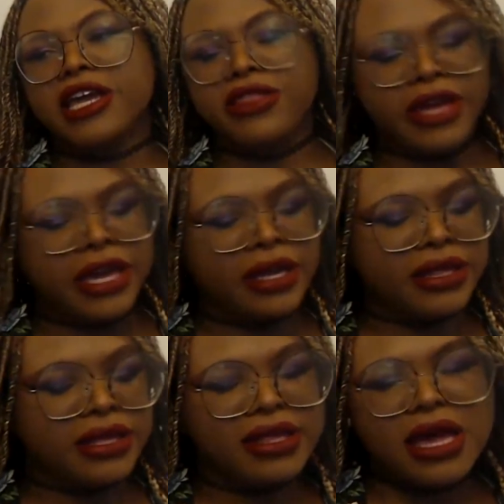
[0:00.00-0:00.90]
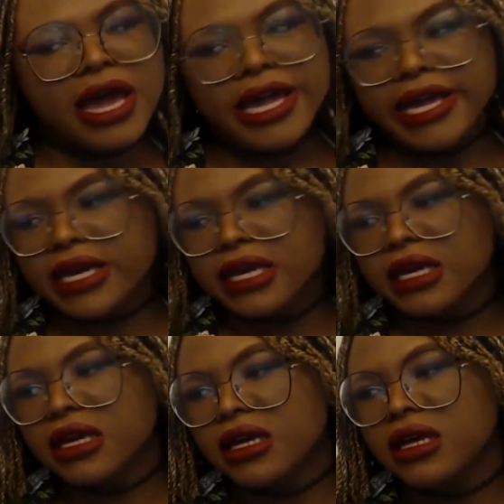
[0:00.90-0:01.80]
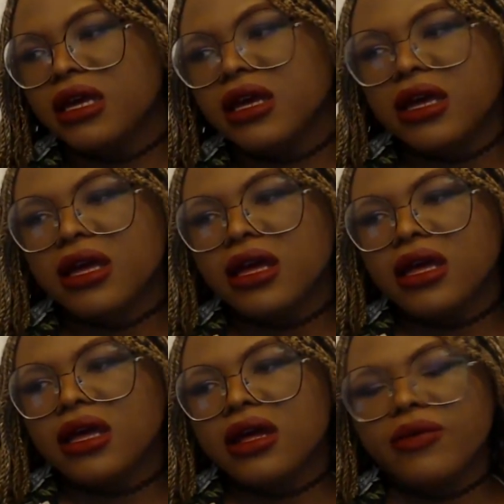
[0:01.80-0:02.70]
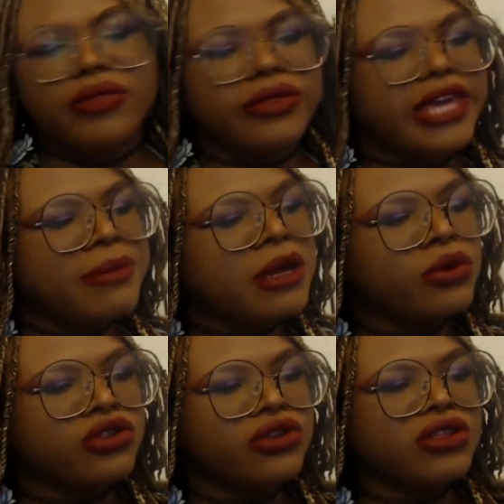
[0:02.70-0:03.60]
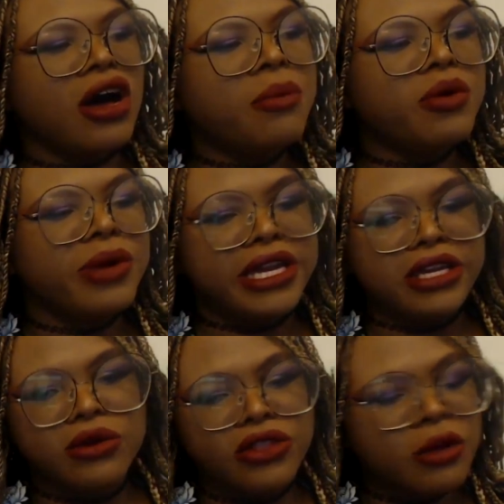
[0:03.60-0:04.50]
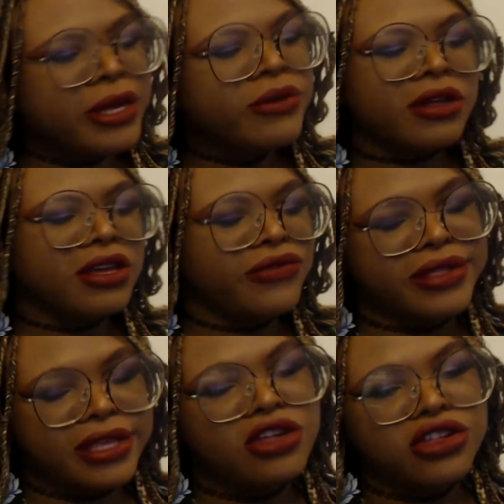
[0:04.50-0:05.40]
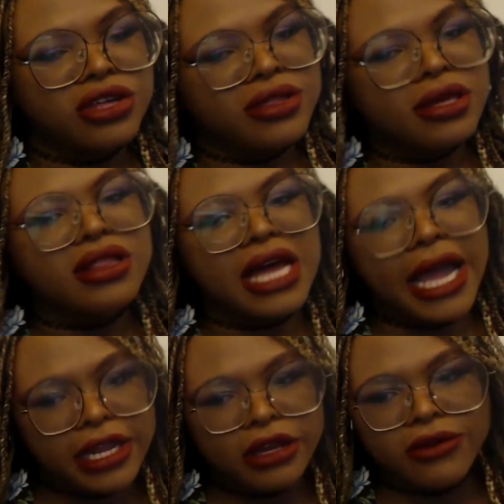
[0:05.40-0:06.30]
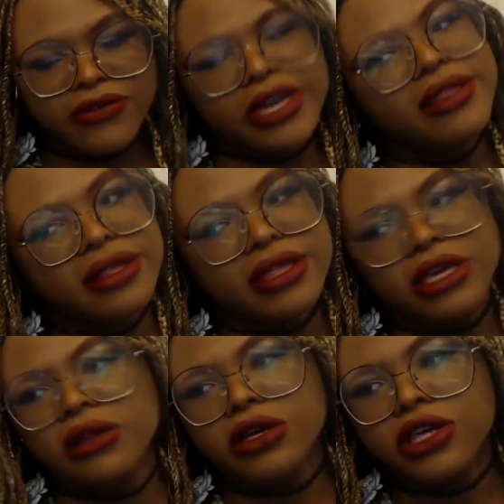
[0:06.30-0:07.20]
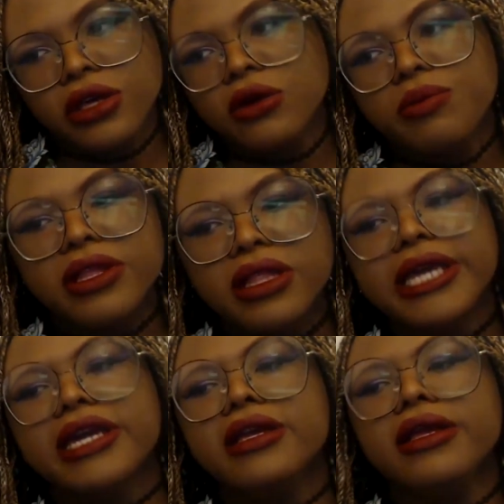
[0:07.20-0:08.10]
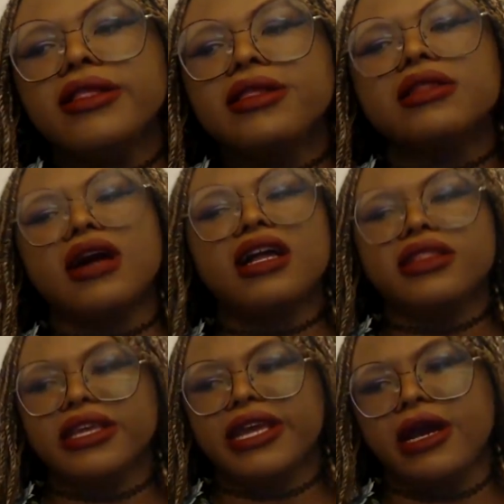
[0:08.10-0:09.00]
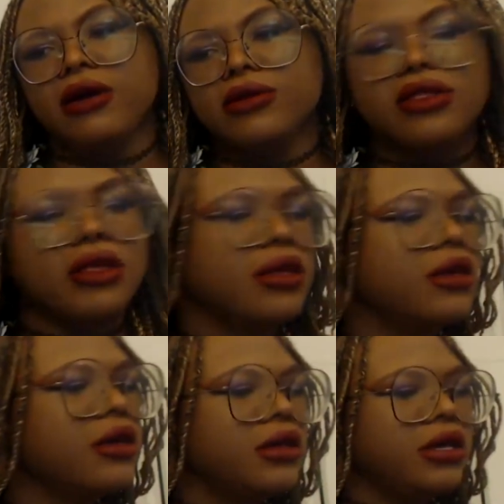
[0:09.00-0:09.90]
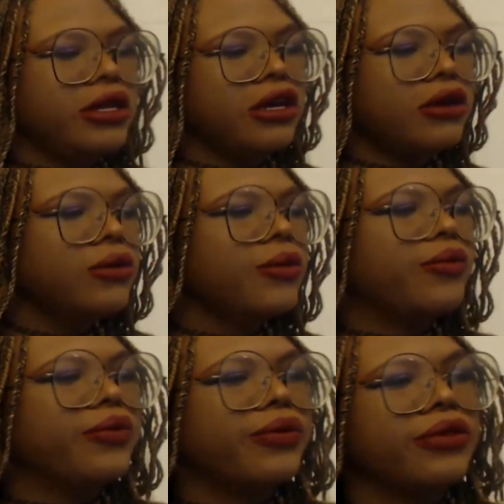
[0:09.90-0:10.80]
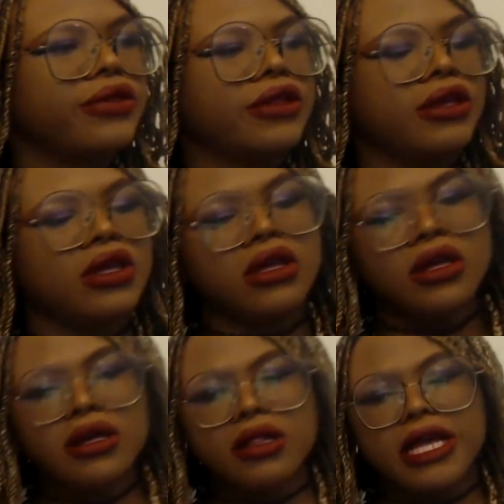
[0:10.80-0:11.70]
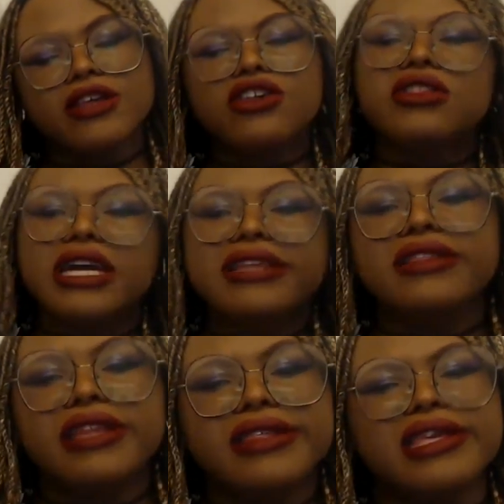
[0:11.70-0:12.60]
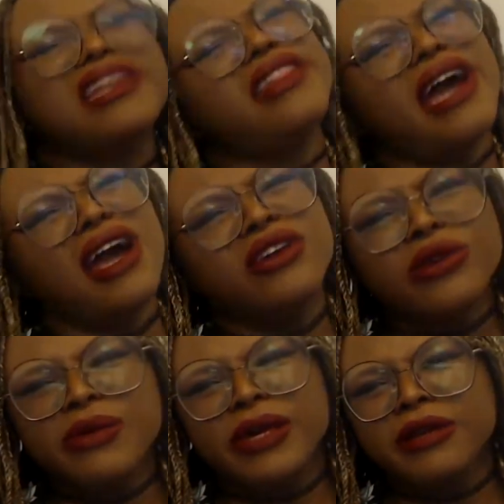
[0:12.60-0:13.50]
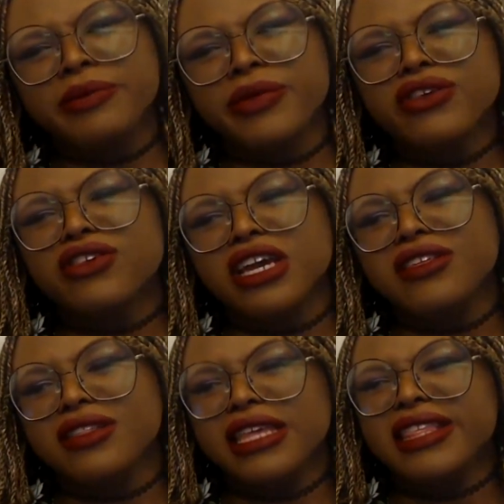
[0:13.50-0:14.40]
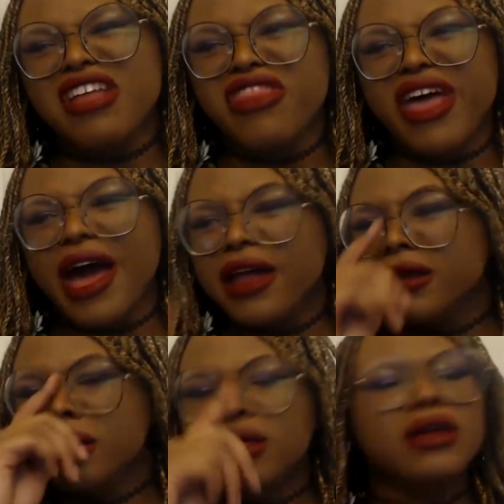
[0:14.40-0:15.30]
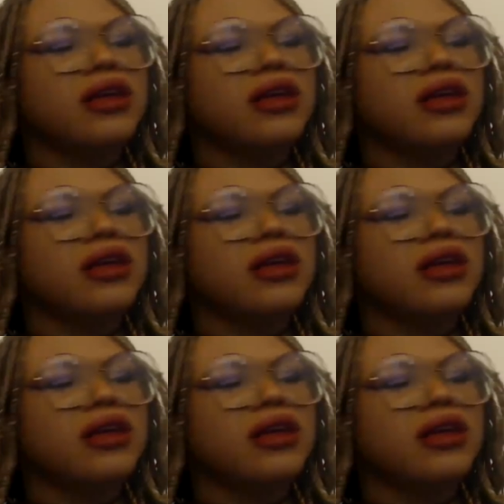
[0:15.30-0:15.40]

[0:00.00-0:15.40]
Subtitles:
to gay things is like, gay men will just compliment you. They'll be really facetious. They'll lie to your face and say you look cute, but like, it's the thought that counts, you know? Like, it's just nice that they said that. You know what I mean? It's just nice that they said that.